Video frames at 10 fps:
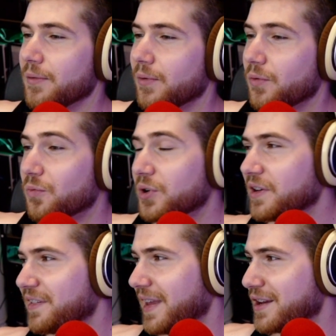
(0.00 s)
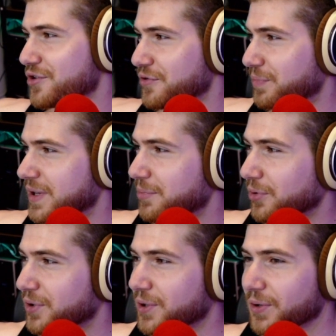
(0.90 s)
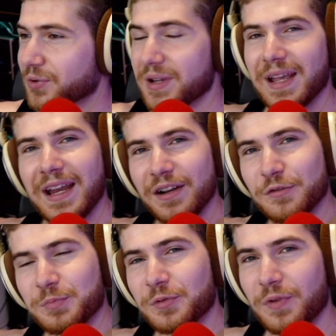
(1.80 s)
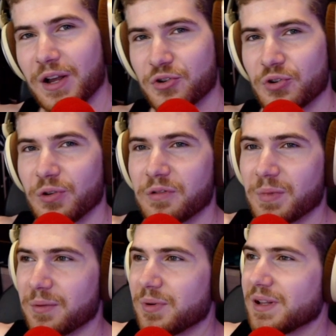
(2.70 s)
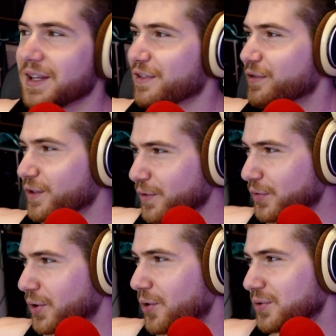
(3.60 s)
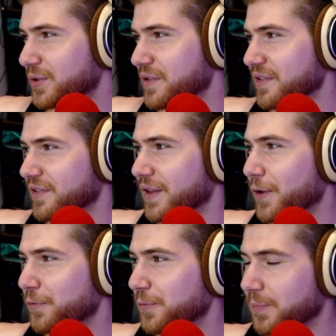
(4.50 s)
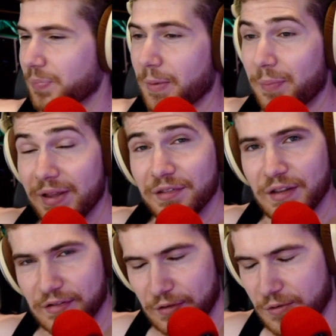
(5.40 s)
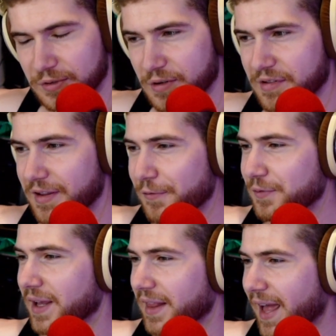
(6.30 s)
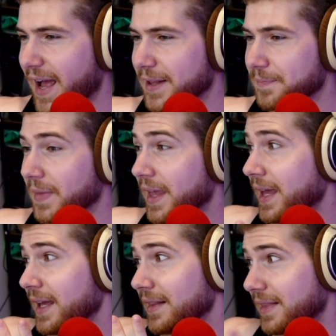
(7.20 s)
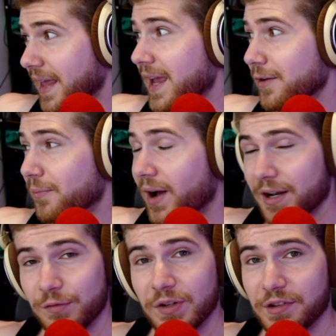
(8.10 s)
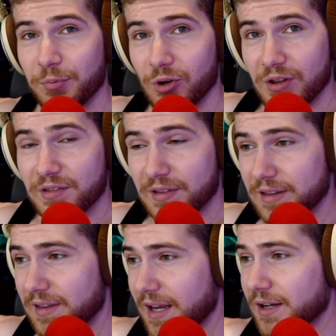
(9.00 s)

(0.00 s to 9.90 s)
workstation people, you know, creative professionals, maybe like server owners and stuff, business owners, stuff like that, they might have experienced data